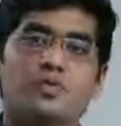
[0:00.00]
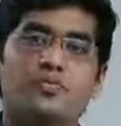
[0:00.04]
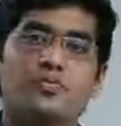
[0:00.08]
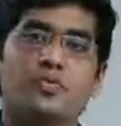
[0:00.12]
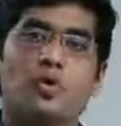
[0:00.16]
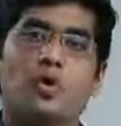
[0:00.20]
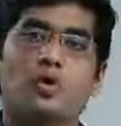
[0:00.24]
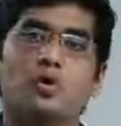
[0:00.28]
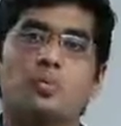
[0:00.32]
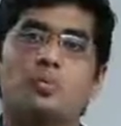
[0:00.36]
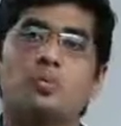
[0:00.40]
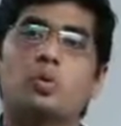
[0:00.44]

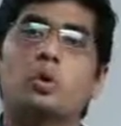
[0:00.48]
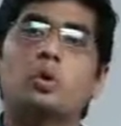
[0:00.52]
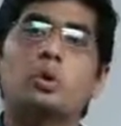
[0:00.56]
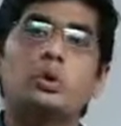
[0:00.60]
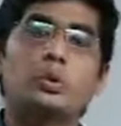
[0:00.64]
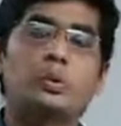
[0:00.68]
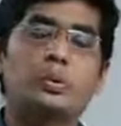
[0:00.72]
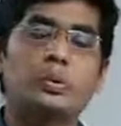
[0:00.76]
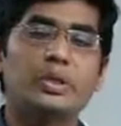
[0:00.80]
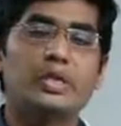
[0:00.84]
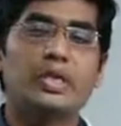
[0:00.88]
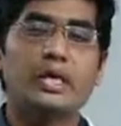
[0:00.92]
for
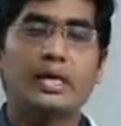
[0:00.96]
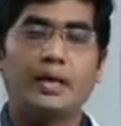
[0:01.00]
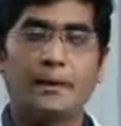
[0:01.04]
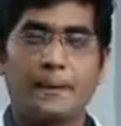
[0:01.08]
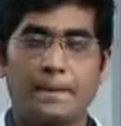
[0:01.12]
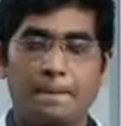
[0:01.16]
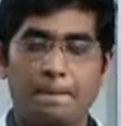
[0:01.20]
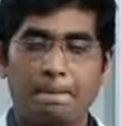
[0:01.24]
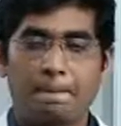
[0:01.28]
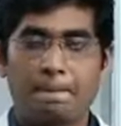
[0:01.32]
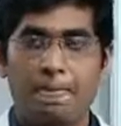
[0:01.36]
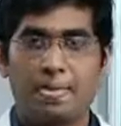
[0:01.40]

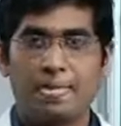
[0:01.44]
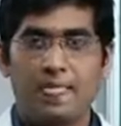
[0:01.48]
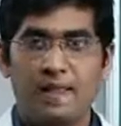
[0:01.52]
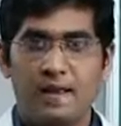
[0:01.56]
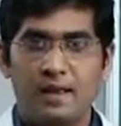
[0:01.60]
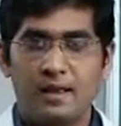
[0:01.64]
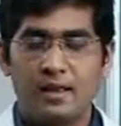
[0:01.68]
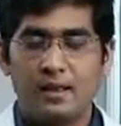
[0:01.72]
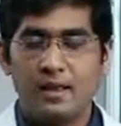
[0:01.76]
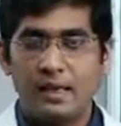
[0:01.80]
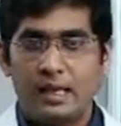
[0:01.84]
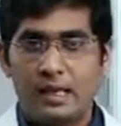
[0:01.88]
proteinuria.
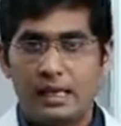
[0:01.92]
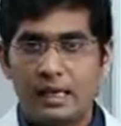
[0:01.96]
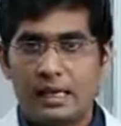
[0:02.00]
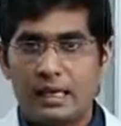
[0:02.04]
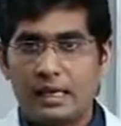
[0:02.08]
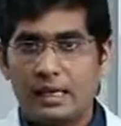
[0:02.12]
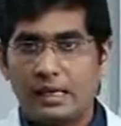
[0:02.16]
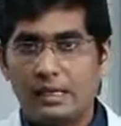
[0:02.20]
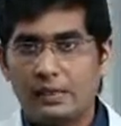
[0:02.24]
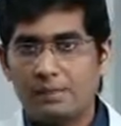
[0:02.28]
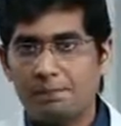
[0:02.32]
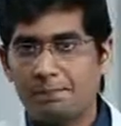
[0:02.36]

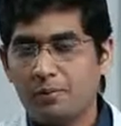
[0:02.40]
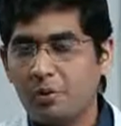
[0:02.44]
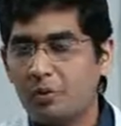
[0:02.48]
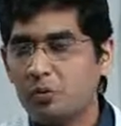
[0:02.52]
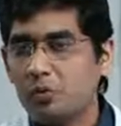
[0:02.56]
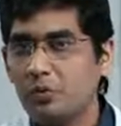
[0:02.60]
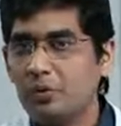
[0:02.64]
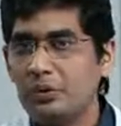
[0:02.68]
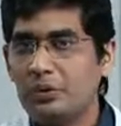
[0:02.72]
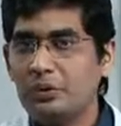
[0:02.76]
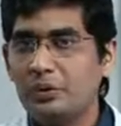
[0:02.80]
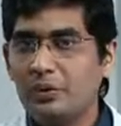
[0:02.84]

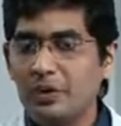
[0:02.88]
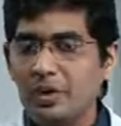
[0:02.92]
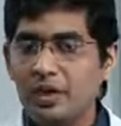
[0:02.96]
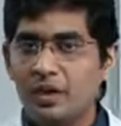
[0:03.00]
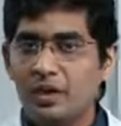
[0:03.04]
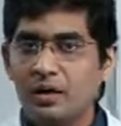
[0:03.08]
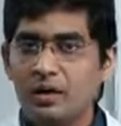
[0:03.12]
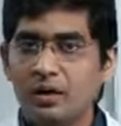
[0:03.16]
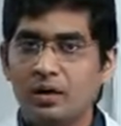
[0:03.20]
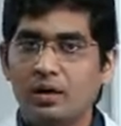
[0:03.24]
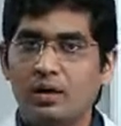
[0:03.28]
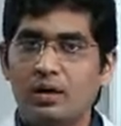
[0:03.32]

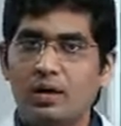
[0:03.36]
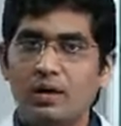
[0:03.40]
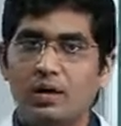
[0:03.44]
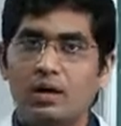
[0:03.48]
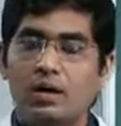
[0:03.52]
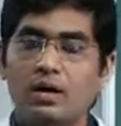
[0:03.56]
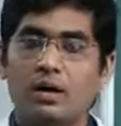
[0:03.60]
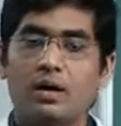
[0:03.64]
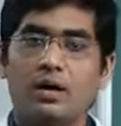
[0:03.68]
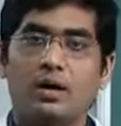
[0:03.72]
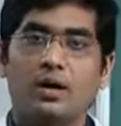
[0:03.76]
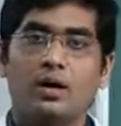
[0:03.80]
Proteinuria
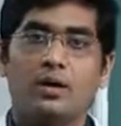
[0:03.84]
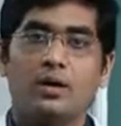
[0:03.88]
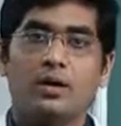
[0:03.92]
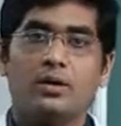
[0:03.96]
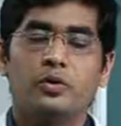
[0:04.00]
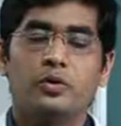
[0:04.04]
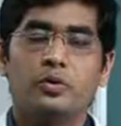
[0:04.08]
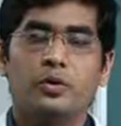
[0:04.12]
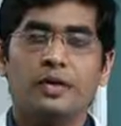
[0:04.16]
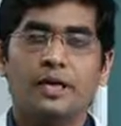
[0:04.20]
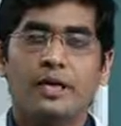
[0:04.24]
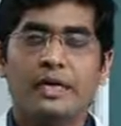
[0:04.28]

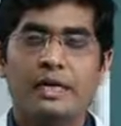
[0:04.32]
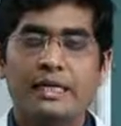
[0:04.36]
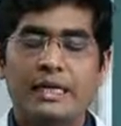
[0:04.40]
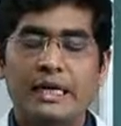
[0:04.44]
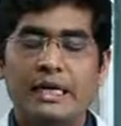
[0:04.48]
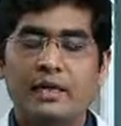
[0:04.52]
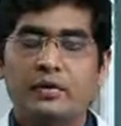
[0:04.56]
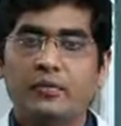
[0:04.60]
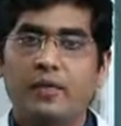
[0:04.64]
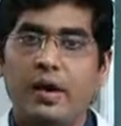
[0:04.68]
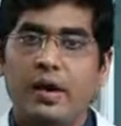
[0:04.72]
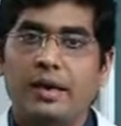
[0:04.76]
you can
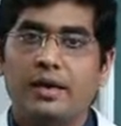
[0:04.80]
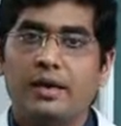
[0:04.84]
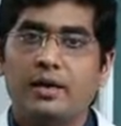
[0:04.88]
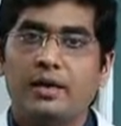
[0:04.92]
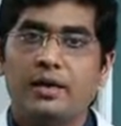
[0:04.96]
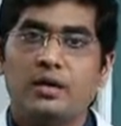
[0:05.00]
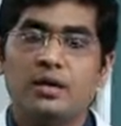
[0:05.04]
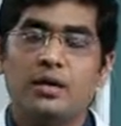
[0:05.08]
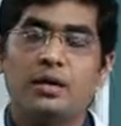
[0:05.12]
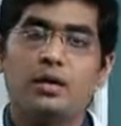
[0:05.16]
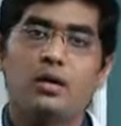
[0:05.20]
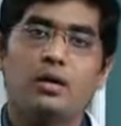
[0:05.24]
get
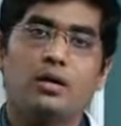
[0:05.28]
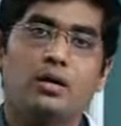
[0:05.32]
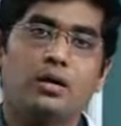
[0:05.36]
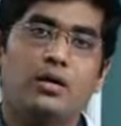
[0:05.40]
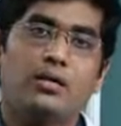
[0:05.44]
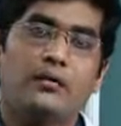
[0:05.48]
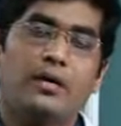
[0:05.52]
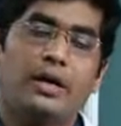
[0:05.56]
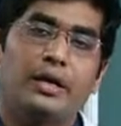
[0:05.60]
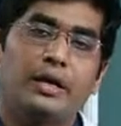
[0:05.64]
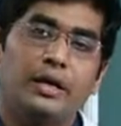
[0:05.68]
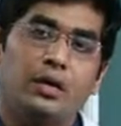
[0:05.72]

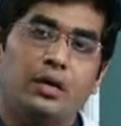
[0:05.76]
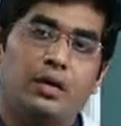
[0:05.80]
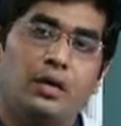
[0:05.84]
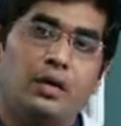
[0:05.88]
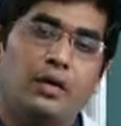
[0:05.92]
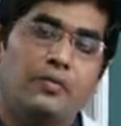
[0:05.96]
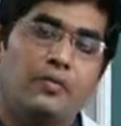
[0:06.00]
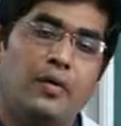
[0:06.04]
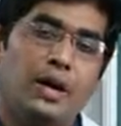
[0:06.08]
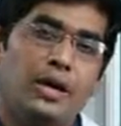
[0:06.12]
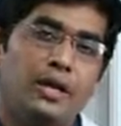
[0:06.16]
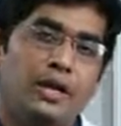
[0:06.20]

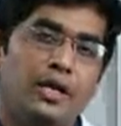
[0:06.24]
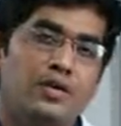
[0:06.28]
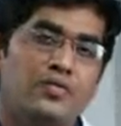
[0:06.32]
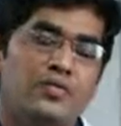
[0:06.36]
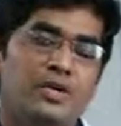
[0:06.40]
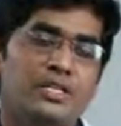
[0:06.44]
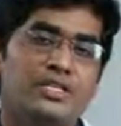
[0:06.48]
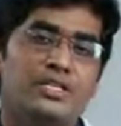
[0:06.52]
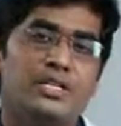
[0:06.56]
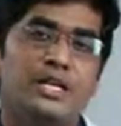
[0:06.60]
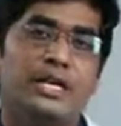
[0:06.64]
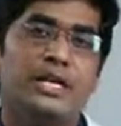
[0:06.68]
while
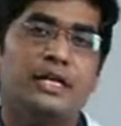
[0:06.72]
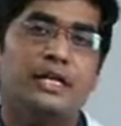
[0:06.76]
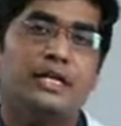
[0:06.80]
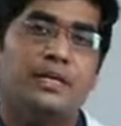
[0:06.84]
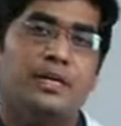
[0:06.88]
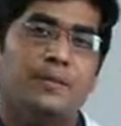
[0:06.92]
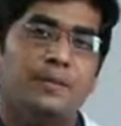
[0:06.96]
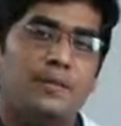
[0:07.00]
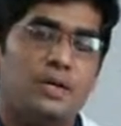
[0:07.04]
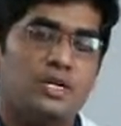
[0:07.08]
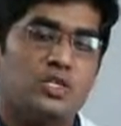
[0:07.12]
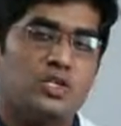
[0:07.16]

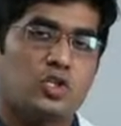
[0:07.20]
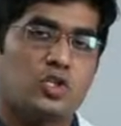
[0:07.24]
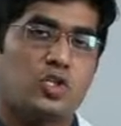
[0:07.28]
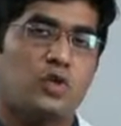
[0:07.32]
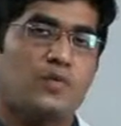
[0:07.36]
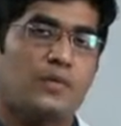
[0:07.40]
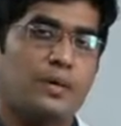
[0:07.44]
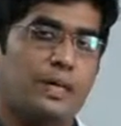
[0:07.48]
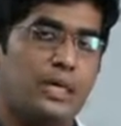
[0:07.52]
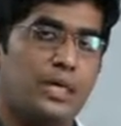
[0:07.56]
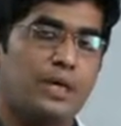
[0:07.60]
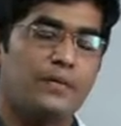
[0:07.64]
investigating a patient
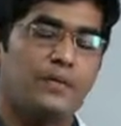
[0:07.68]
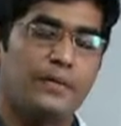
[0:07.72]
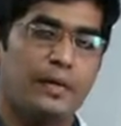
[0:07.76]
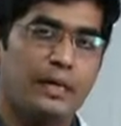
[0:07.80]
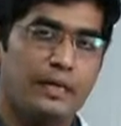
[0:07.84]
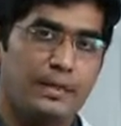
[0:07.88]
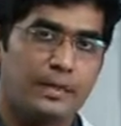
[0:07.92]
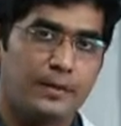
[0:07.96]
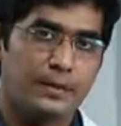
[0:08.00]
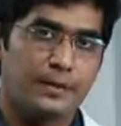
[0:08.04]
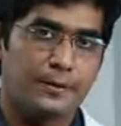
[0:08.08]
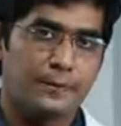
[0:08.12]
of renal
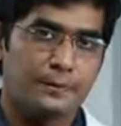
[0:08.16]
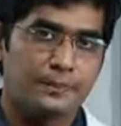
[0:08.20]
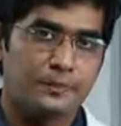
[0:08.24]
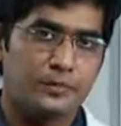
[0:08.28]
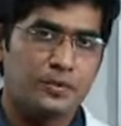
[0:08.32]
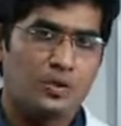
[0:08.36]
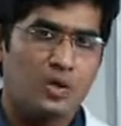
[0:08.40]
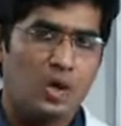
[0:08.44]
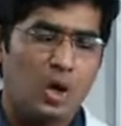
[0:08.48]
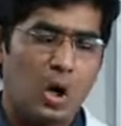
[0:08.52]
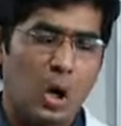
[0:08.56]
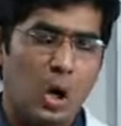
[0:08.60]
failure,
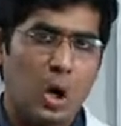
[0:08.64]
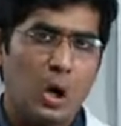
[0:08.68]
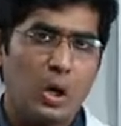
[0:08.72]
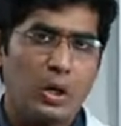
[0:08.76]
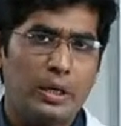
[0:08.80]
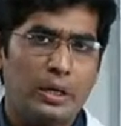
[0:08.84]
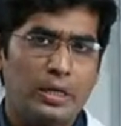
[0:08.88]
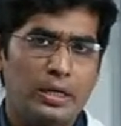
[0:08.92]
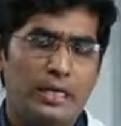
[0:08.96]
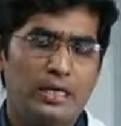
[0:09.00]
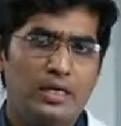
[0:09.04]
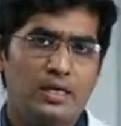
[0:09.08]

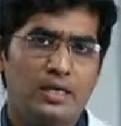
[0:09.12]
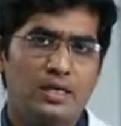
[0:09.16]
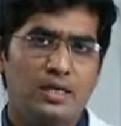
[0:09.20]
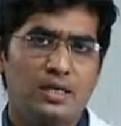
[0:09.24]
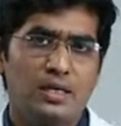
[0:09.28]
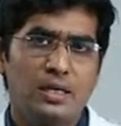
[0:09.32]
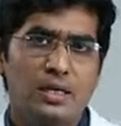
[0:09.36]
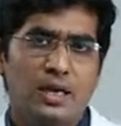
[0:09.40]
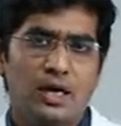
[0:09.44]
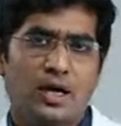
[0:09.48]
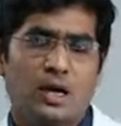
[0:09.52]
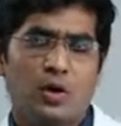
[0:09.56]
or
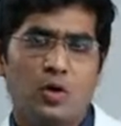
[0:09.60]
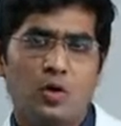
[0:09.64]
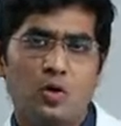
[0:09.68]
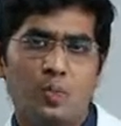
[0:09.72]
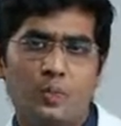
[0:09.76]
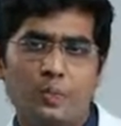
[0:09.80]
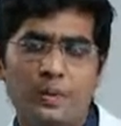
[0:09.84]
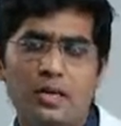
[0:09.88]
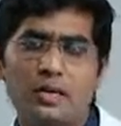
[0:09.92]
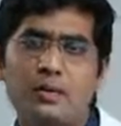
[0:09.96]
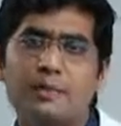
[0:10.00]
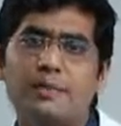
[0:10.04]
in
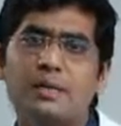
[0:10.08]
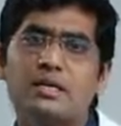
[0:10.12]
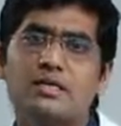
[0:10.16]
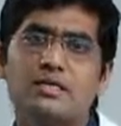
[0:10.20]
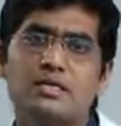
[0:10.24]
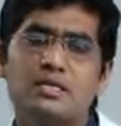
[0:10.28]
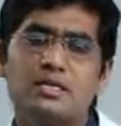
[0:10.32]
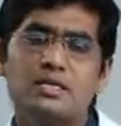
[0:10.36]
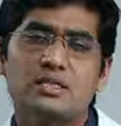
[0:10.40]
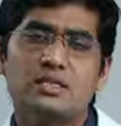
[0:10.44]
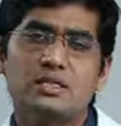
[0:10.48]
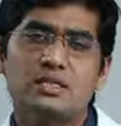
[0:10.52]
OPRI
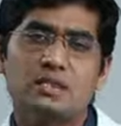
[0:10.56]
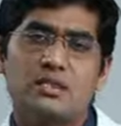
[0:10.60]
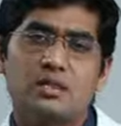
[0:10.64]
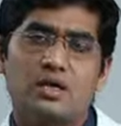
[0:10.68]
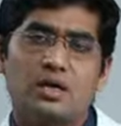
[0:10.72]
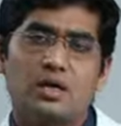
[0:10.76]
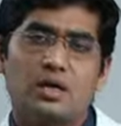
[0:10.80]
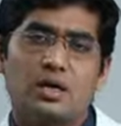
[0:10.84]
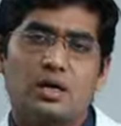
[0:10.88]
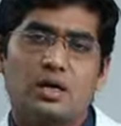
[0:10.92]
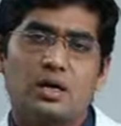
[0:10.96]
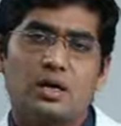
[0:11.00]
basis.
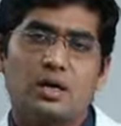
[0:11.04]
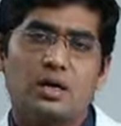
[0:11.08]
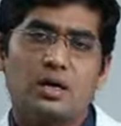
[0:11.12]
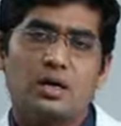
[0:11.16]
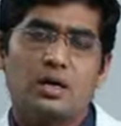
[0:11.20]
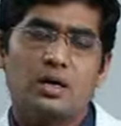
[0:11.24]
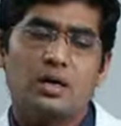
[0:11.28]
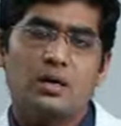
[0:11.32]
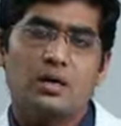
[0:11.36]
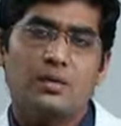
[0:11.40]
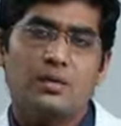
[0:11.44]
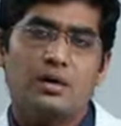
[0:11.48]

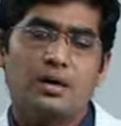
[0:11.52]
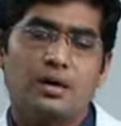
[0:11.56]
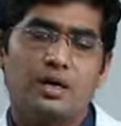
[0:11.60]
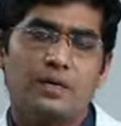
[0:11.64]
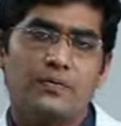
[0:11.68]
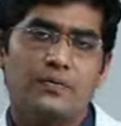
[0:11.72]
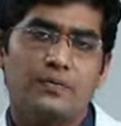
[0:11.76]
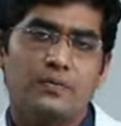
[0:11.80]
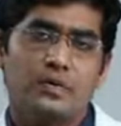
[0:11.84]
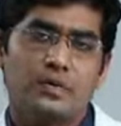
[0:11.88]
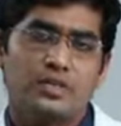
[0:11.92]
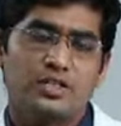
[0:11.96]

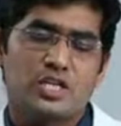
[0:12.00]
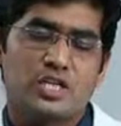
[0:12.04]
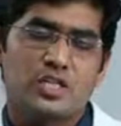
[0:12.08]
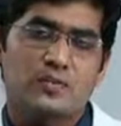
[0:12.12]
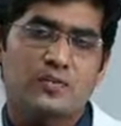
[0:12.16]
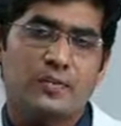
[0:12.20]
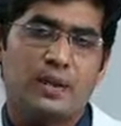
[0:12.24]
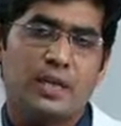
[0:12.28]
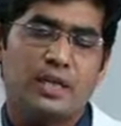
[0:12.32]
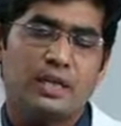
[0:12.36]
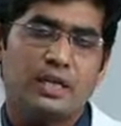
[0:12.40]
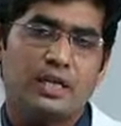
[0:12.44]
If you are
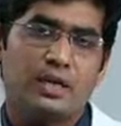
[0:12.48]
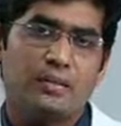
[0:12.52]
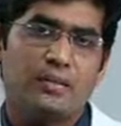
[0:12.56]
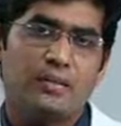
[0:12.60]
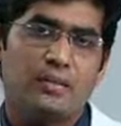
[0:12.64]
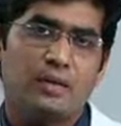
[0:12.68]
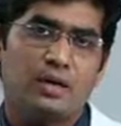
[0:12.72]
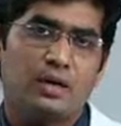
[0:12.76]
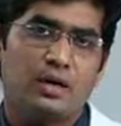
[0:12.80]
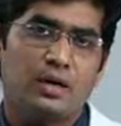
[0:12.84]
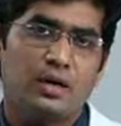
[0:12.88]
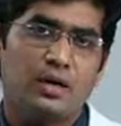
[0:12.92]

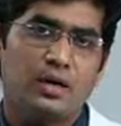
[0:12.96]
suspecting